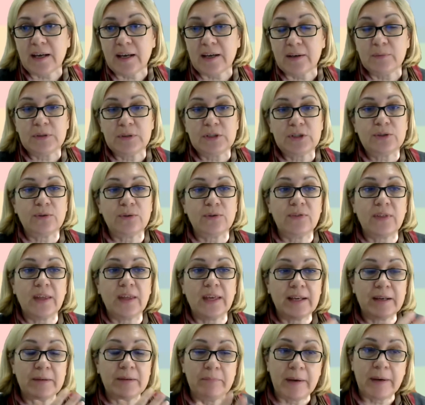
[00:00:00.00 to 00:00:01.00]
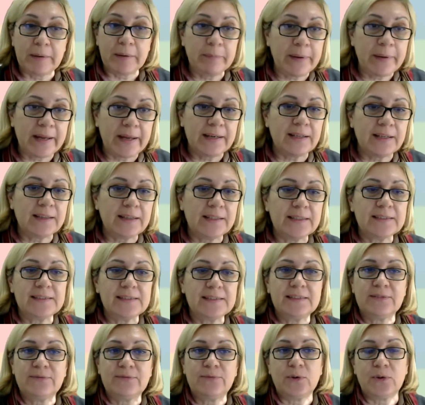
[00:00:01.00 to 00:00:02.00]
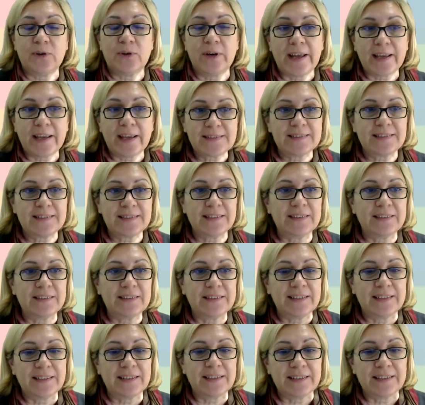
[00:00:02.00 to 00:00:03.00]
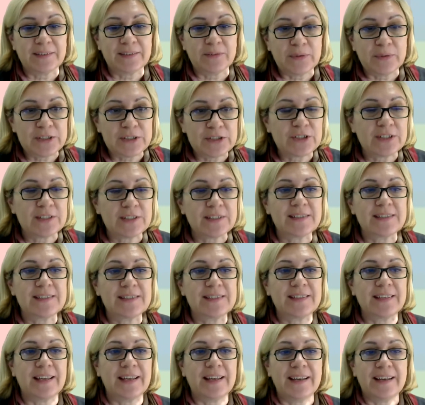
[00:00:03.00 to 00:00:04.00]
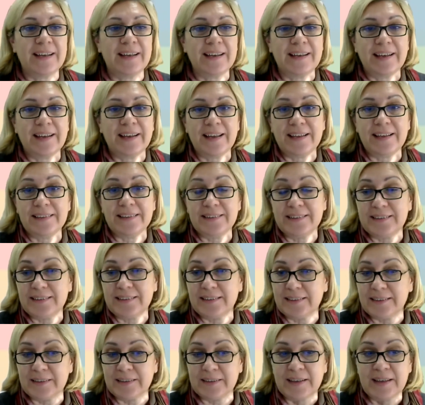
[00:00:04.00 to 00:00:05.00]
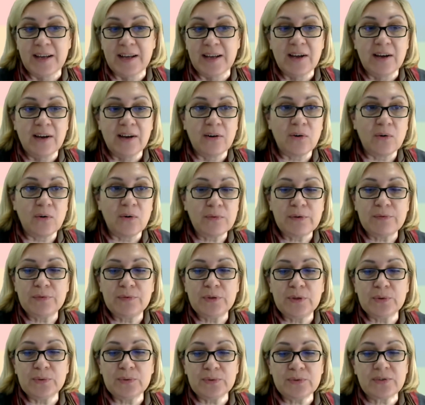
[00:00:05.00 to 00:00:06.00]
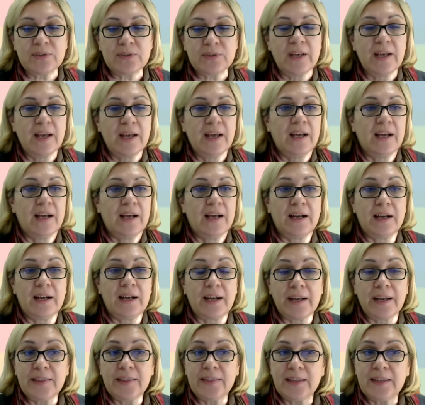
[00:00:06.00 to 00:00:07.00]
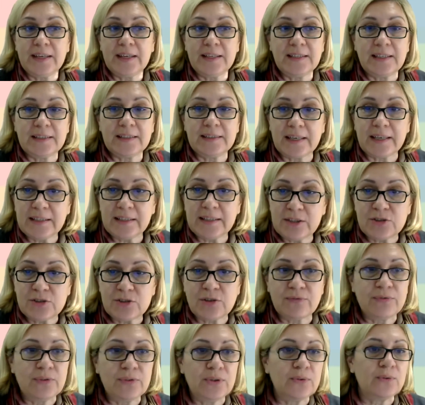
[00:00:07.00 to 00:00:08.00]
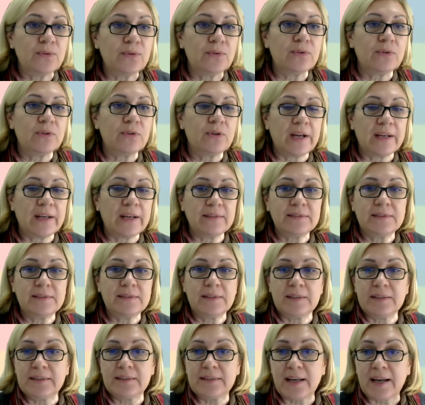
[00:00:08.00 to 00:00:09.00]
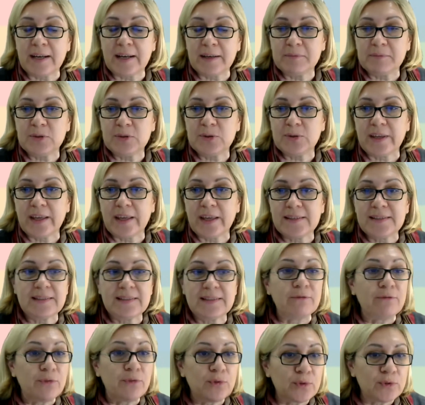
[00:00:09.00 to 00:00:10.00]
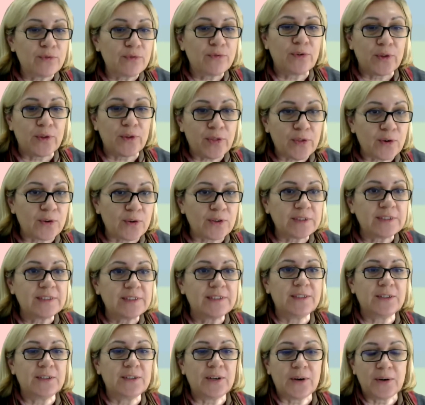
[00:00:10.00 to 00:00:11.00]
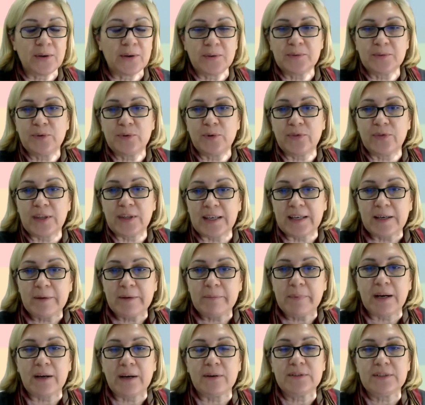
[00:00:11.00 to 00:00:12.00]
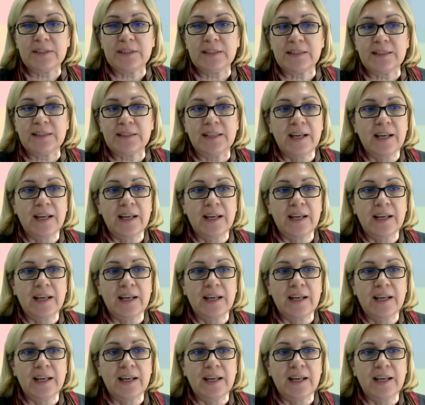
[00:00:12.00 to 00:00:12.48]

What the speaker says: I wish to thank my panelists for excellent visions and overviews. I think that each of you had time to get some food for thought, you know, to think about it.